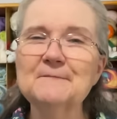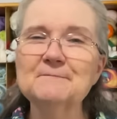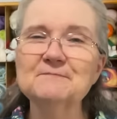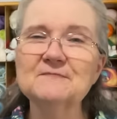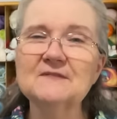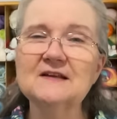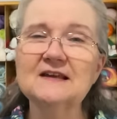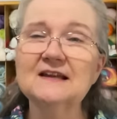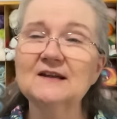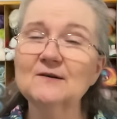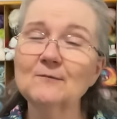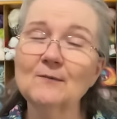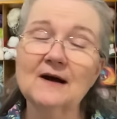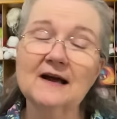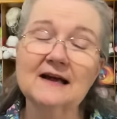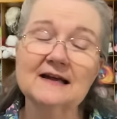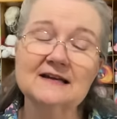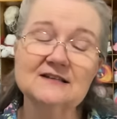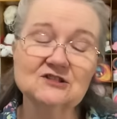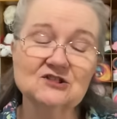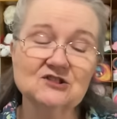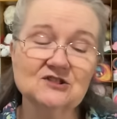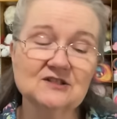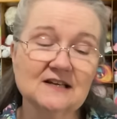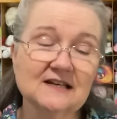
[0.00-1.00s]
Anyway,
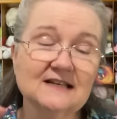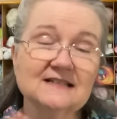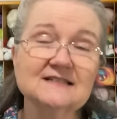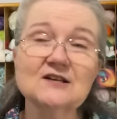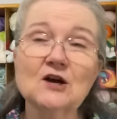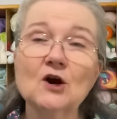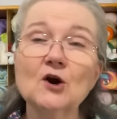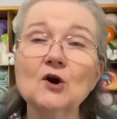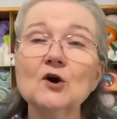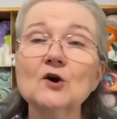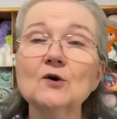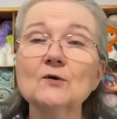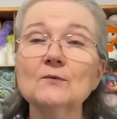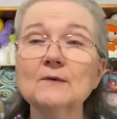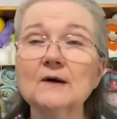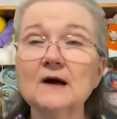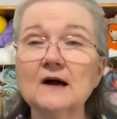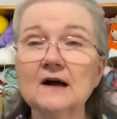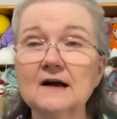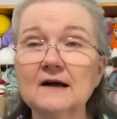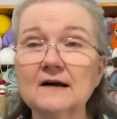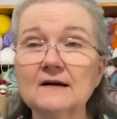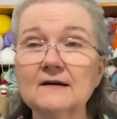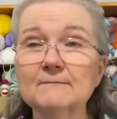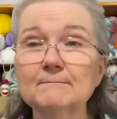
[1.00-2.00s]
it's her
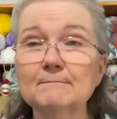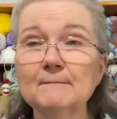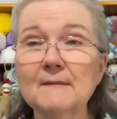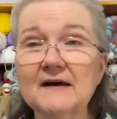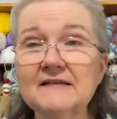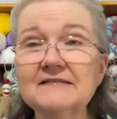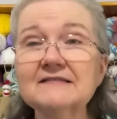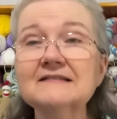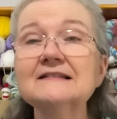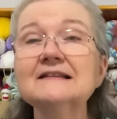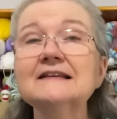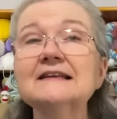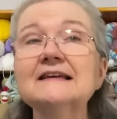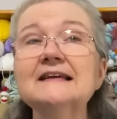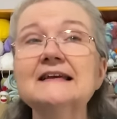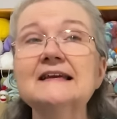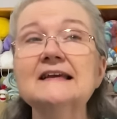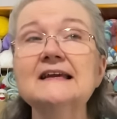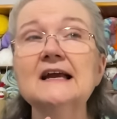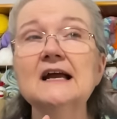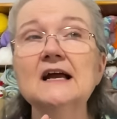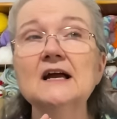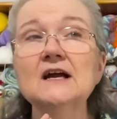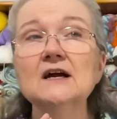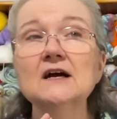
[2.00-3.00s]

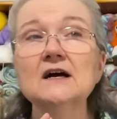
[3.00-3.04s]
monthly